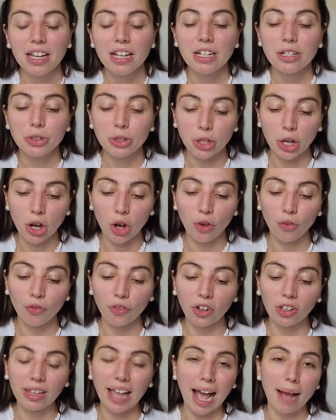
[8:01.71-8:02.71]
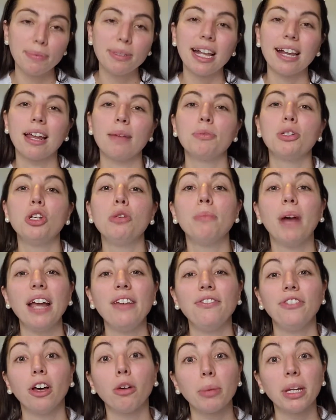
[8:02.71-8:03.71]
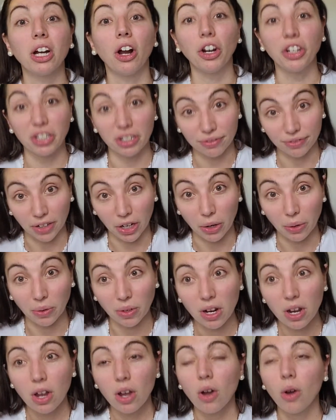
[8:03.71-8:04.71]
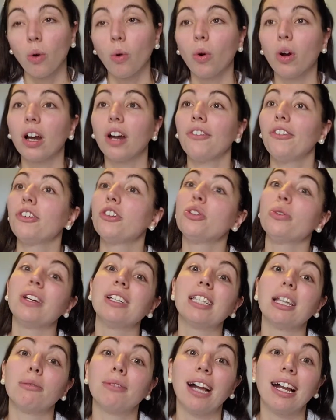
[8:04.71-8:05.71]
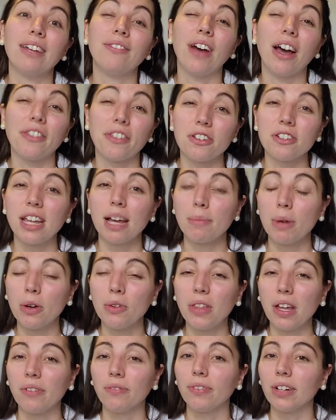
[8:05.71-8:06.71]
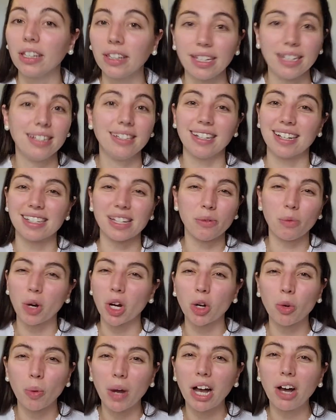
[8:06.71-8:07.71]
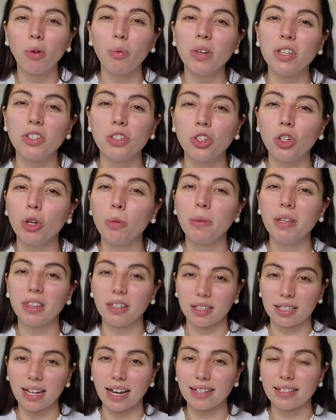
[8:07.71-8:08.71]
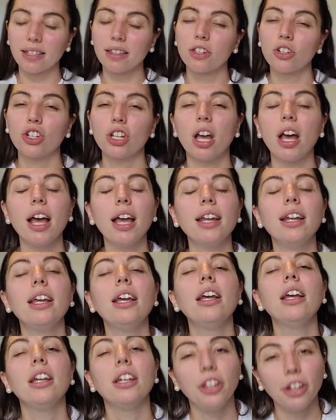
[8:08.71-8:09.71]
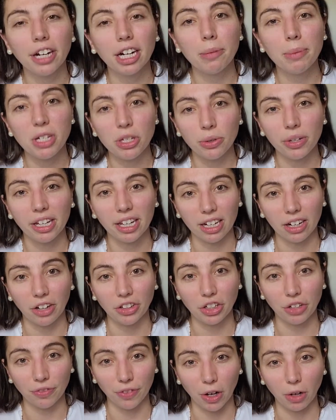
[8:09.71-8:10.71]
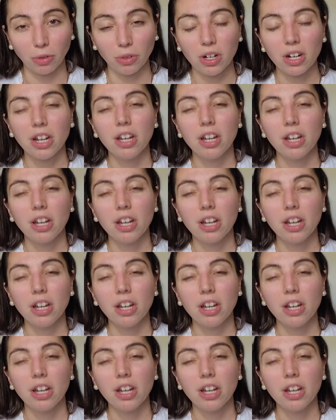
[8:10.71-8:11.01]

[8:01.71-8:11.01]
So for lab setups, you might film it on your phone, or if you're doing some kind of other demo that really doesn't work well with Zoom and the size of the shot, you're going to be doing it on your phone.